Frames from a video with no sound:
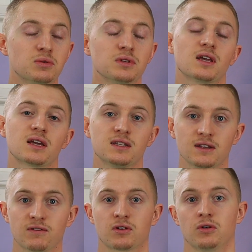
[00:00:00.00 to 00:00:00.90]
was like a
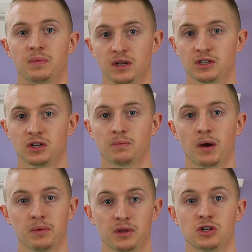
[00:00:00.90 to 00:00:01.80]
difficult patient
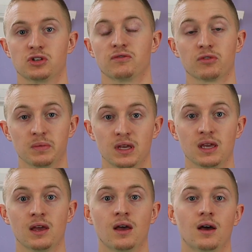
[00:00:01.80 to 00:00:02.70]
population for
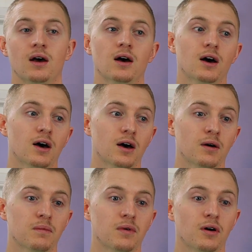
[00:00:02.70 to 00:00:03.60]
me.
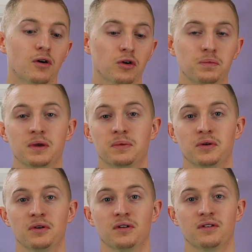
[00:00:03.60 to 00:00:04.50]
Old
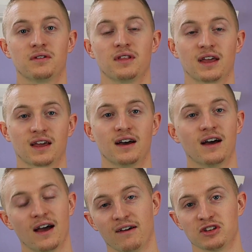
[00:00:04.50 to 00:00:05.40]
people
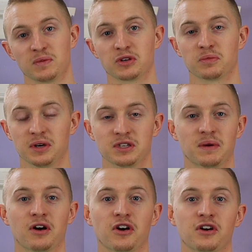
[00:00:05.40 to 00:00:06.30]
have a special place in
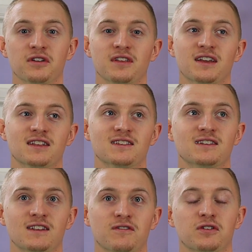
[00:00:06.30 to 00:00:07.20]
my heart. It's
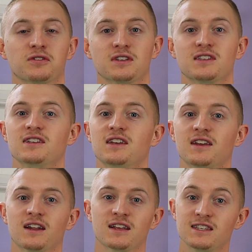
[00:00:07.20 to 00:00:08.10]
difficult to see,
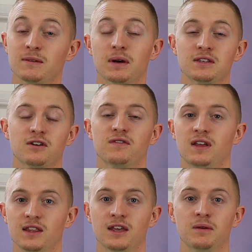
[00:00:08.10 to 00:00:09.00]
and I see myself
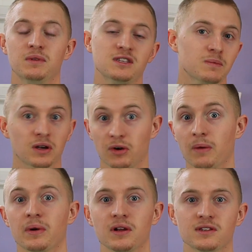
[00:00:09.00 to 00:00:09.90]
in them and see my
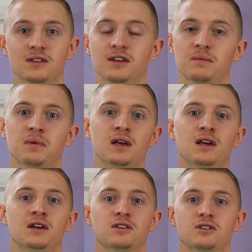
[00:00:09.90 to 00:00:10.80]
grandparents in them.
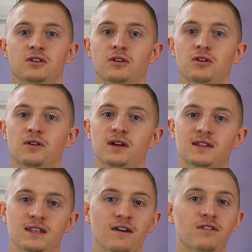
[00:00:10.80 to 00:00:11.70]
So
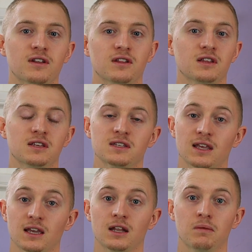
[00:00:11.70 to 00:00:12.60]
it definitely is
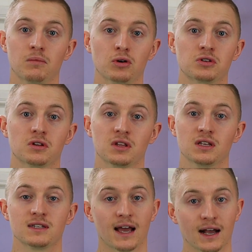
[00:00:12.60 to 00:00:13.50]
an
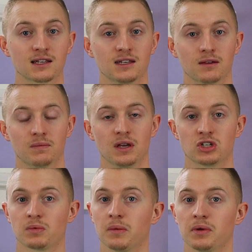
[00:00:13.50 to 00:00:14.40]
emotionally taxing
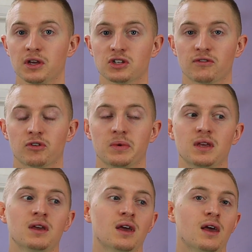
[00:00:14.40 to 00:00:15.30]
patient population for
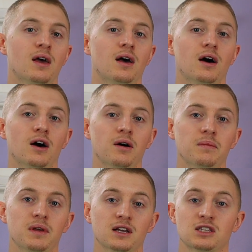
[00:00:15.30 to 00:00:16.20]
me.
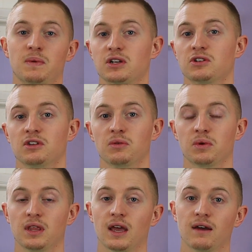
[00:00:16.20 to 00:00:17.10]
Especially
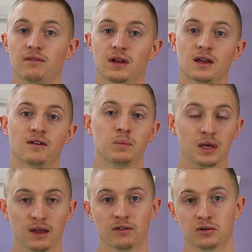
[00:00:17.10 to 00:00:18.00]
when they have
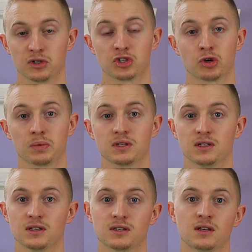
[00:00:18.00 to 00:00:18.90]
behavioral
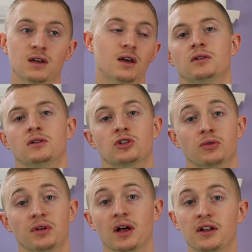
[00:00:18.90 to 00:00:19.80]
disturbances.
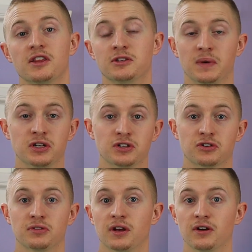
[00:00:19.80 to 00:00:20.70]
So a lot of these
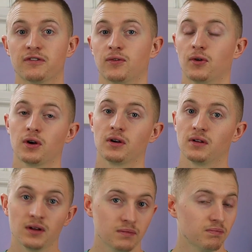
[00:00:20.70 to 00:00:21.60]
patients are there
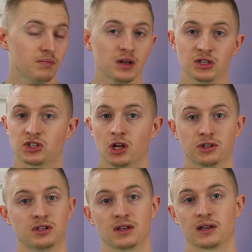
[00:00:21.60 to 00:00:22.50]
for
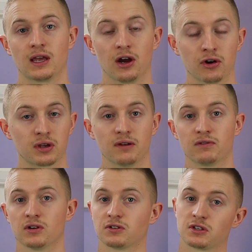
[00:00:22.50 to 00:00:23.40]
assaulting
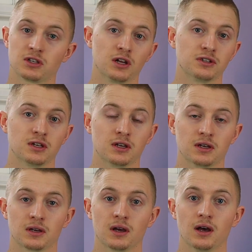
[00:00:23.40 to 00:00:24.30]
caregivers,
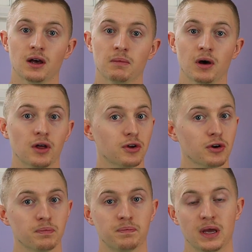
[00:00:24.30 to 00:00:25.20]
assaulting
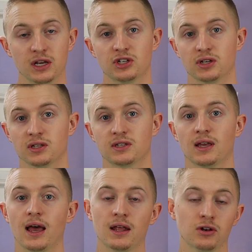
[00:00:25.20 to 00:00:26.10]
other patients
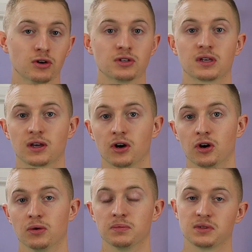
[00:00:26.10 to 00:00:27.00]
at nursing
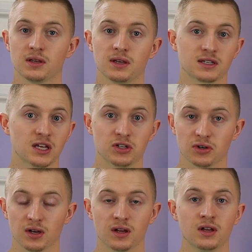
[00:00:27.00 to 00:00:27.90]
homes,
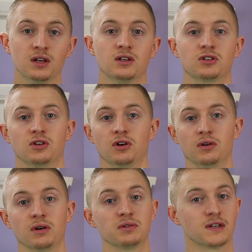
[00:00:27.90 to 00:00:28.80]
etc.
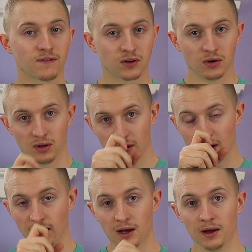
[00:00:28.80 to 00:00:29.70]
So it was difficult.
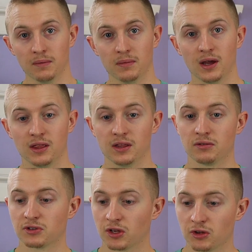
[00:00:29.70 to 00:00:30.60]
And then
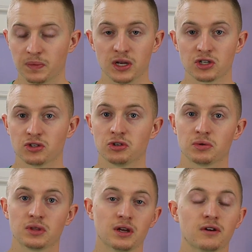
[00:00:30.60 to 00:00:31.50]
there was other patients who
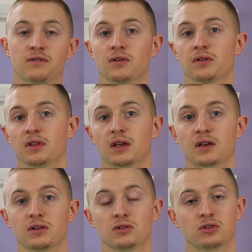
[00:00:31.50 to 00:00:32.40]
were there
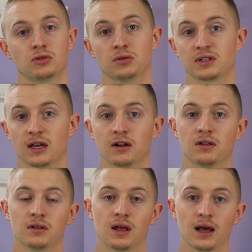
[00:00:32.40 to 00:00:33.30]
for
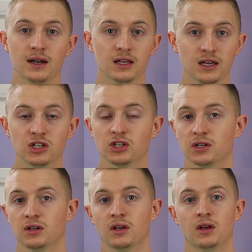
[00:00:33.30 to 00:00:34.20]
suicidal
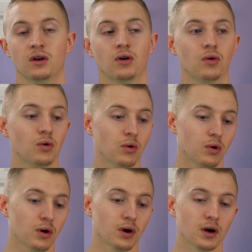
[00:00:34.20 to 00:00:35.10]
ideation,
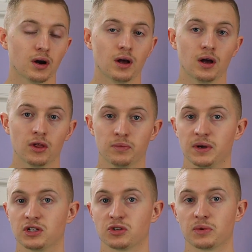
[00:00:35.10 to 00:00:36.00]
or other
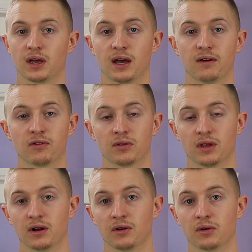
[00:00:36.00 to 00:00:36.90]
patients we have are
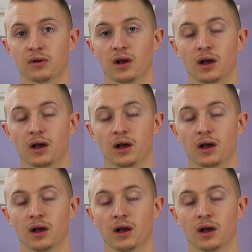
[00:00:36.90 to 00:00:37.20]
there